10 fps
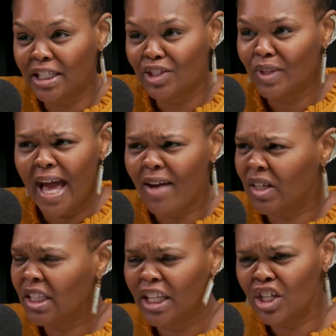She's like, I have a
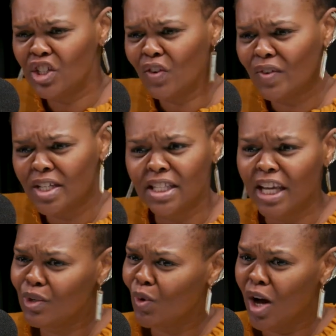cleaning service and they
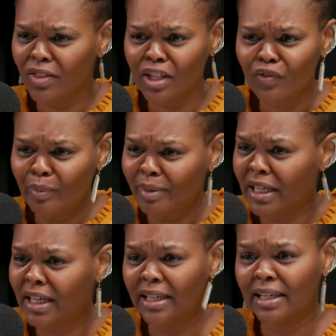do all this for
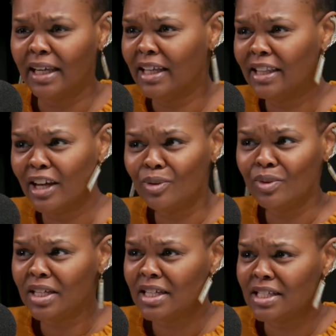me and they do
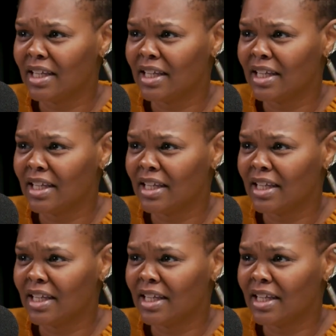this.